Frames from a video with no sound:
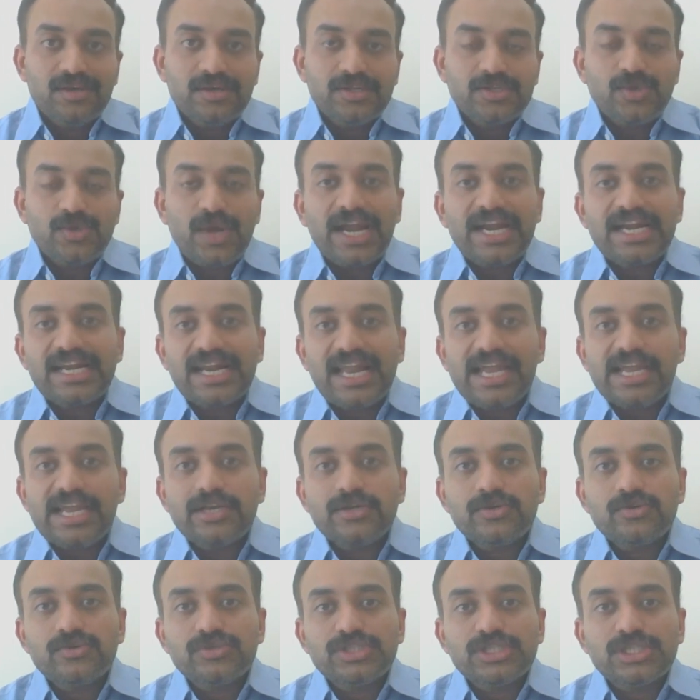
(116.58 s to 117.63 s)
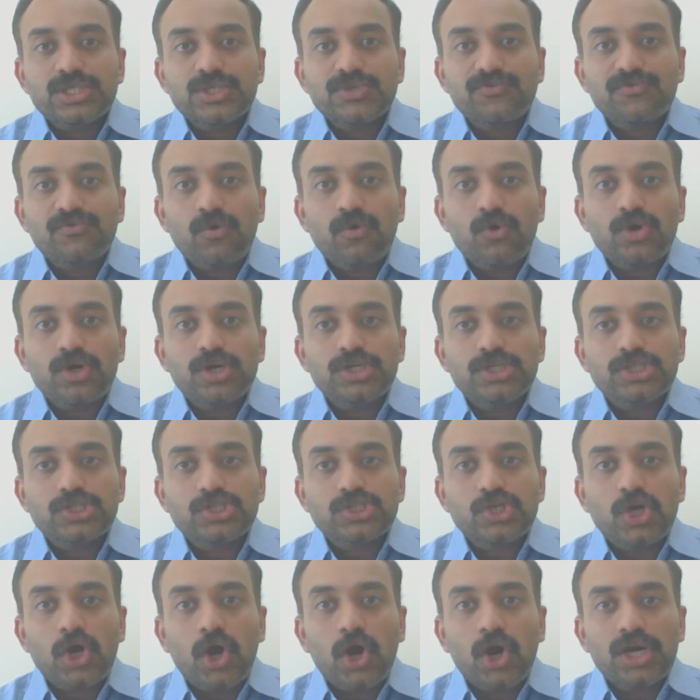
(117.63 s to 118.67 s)
So I'd like to just
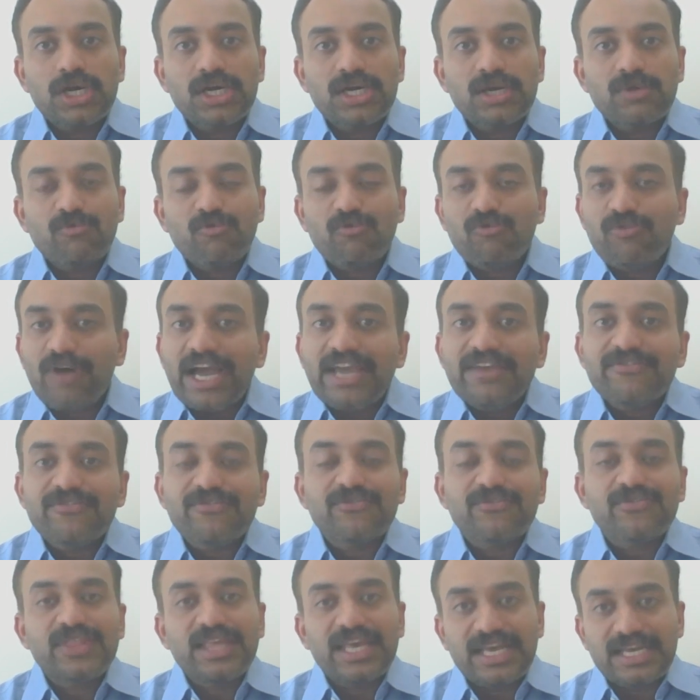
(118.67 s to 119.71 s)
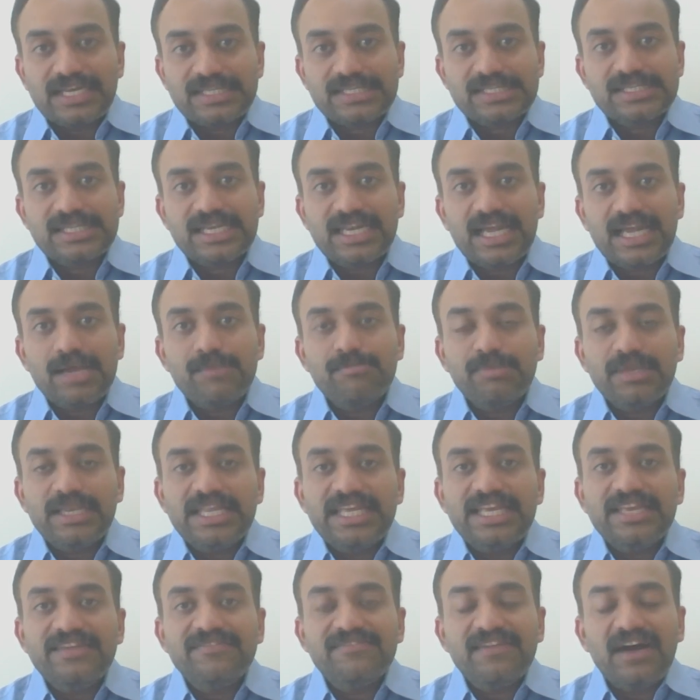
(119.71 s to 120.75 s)
focus on 5 things that I
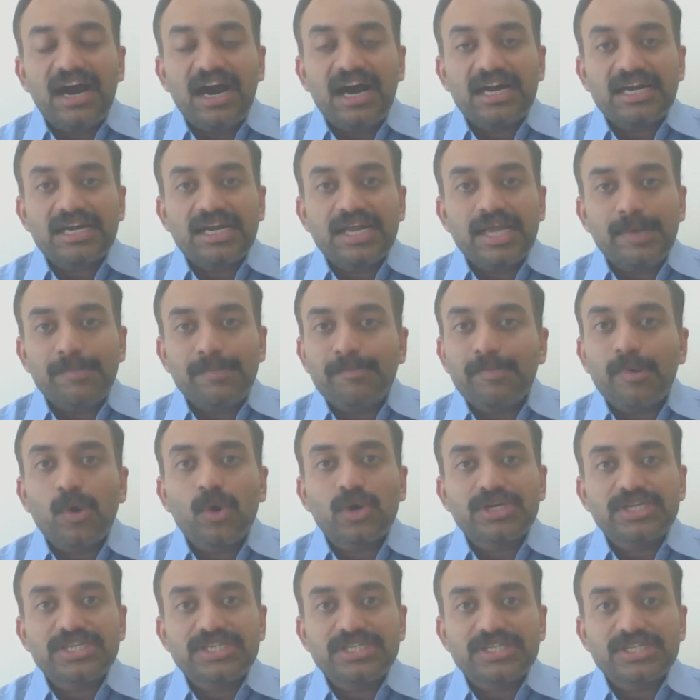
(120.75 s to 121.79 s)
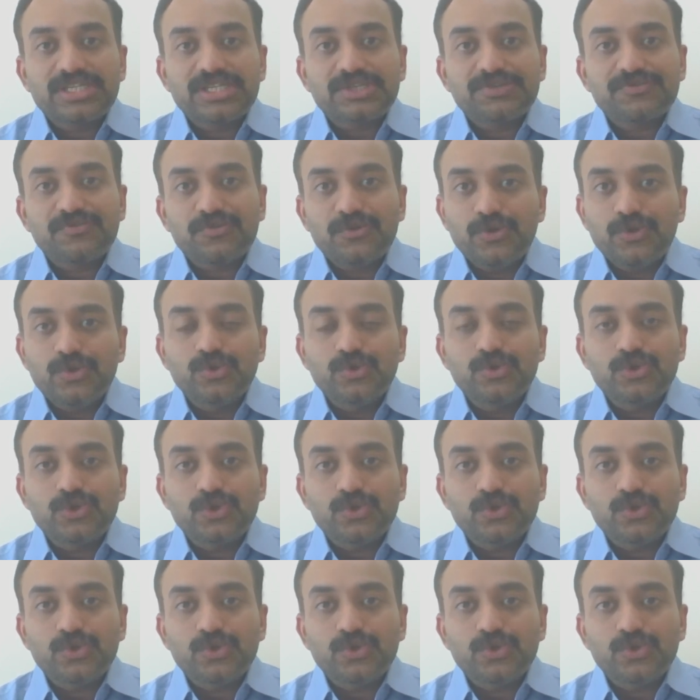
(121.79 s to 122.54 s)
believe are important for you